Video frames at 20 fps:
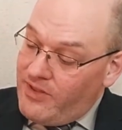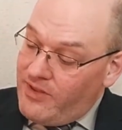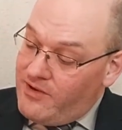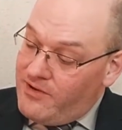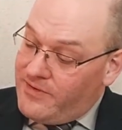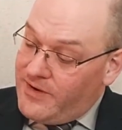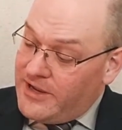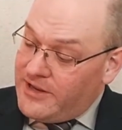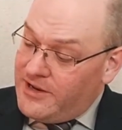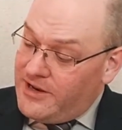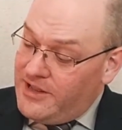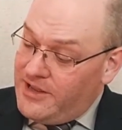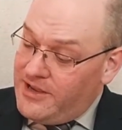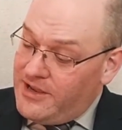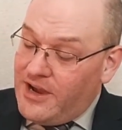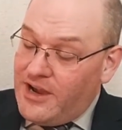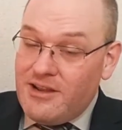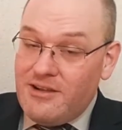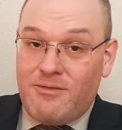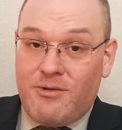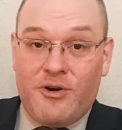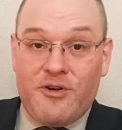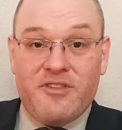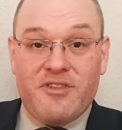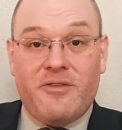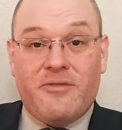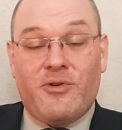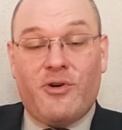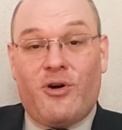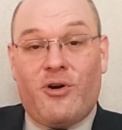Finally, I
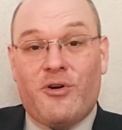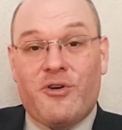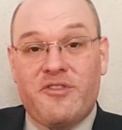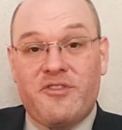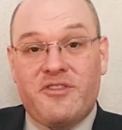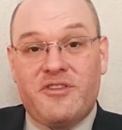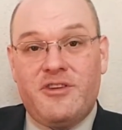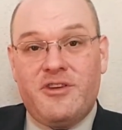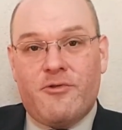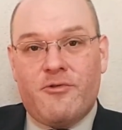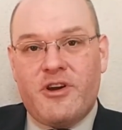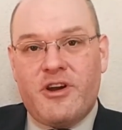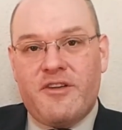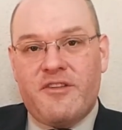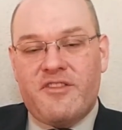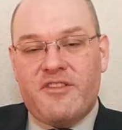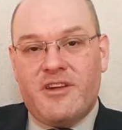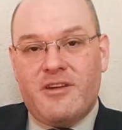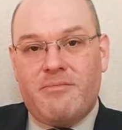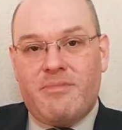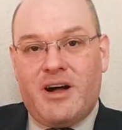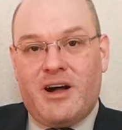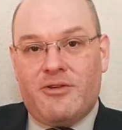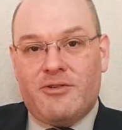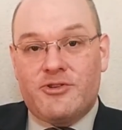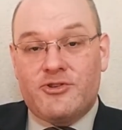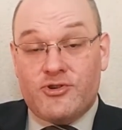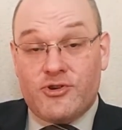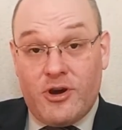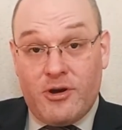was of course curious
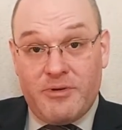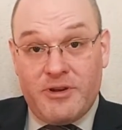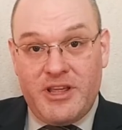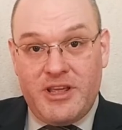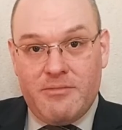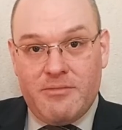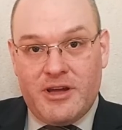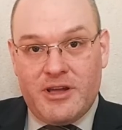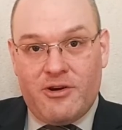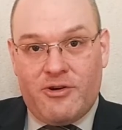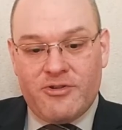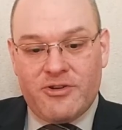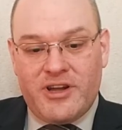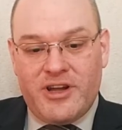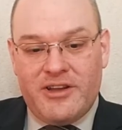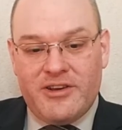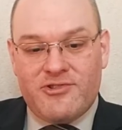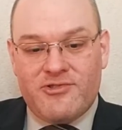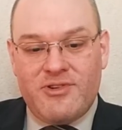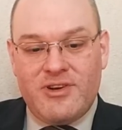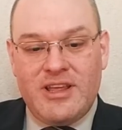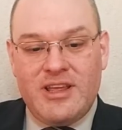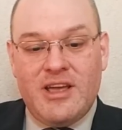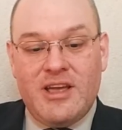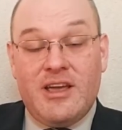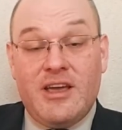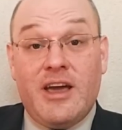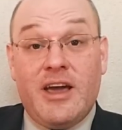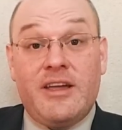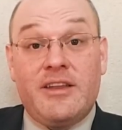about Germany, my own country,
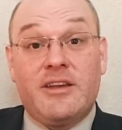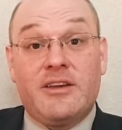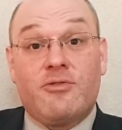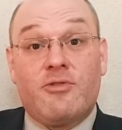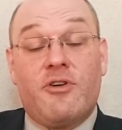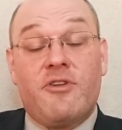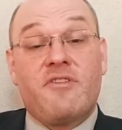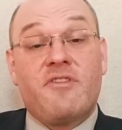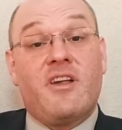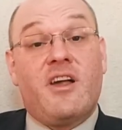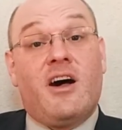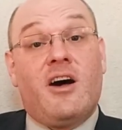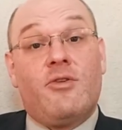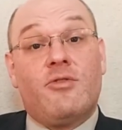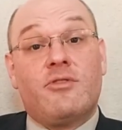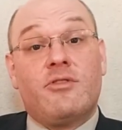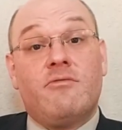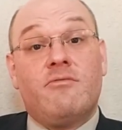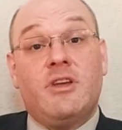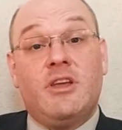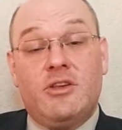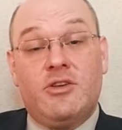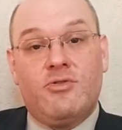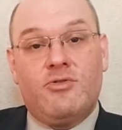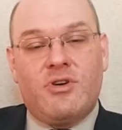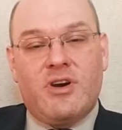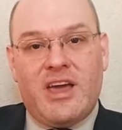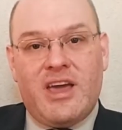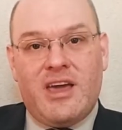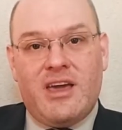and it turns out we
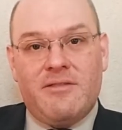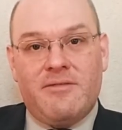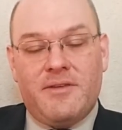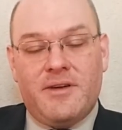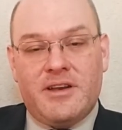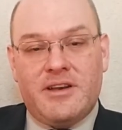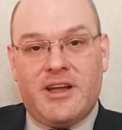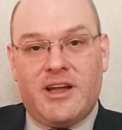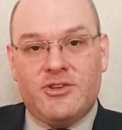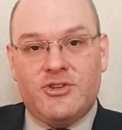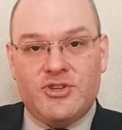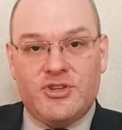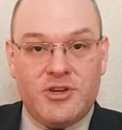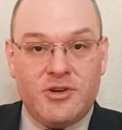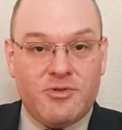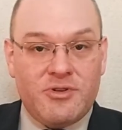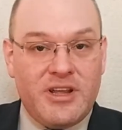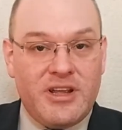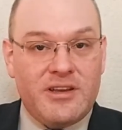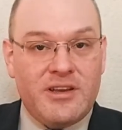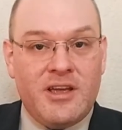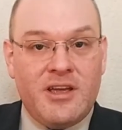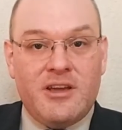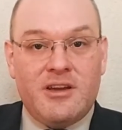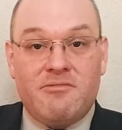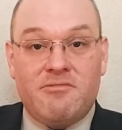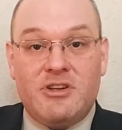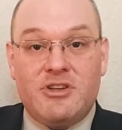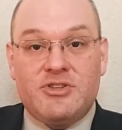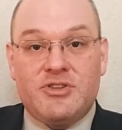do have a nudge unit
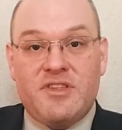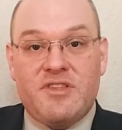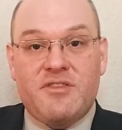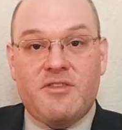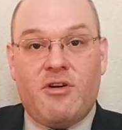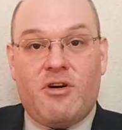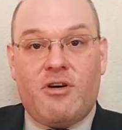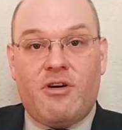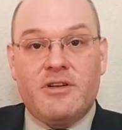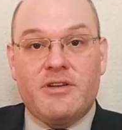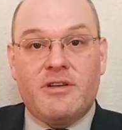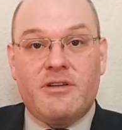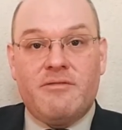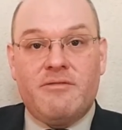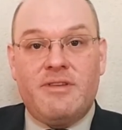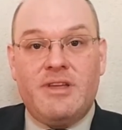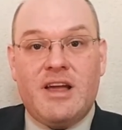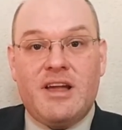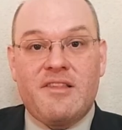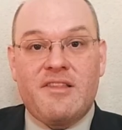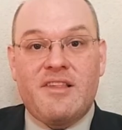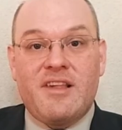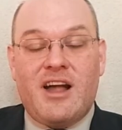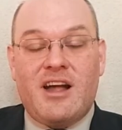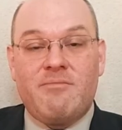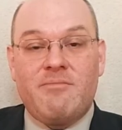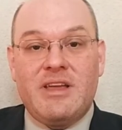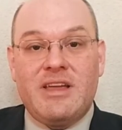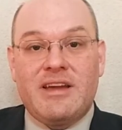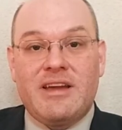which is called
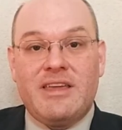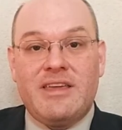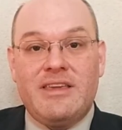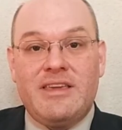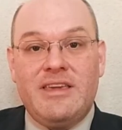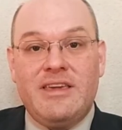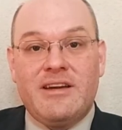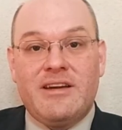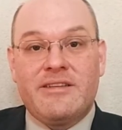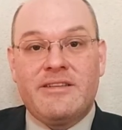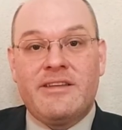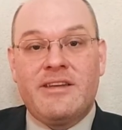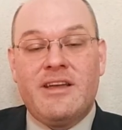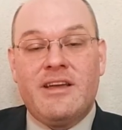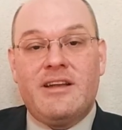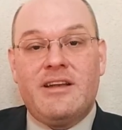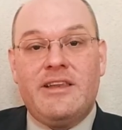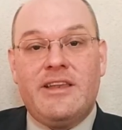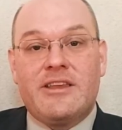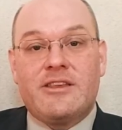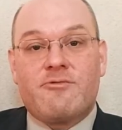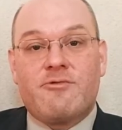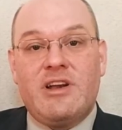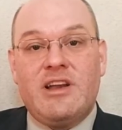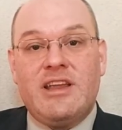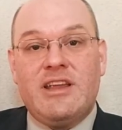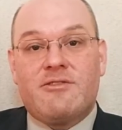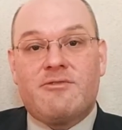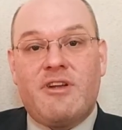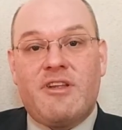Wirksam regieren,
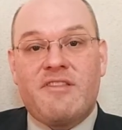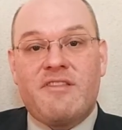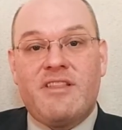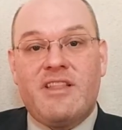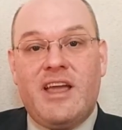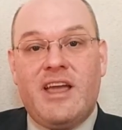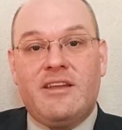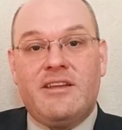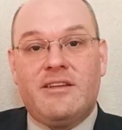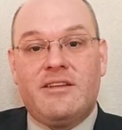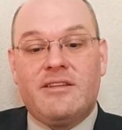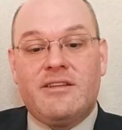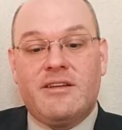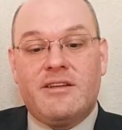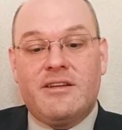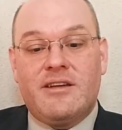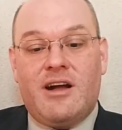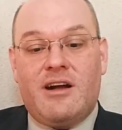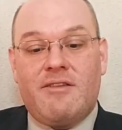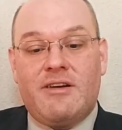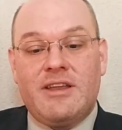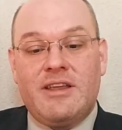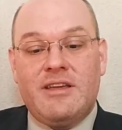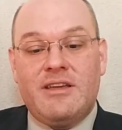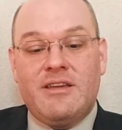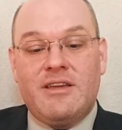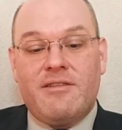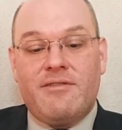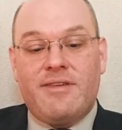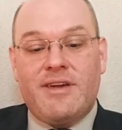literally translated
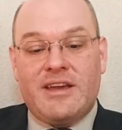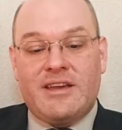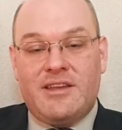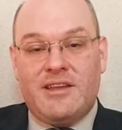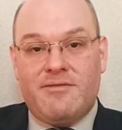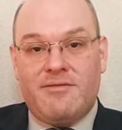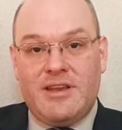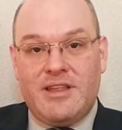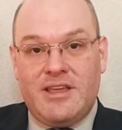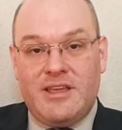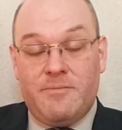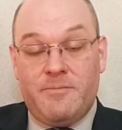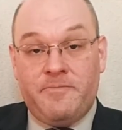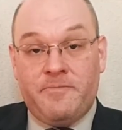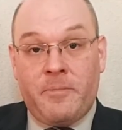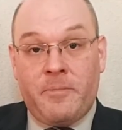governing effectively.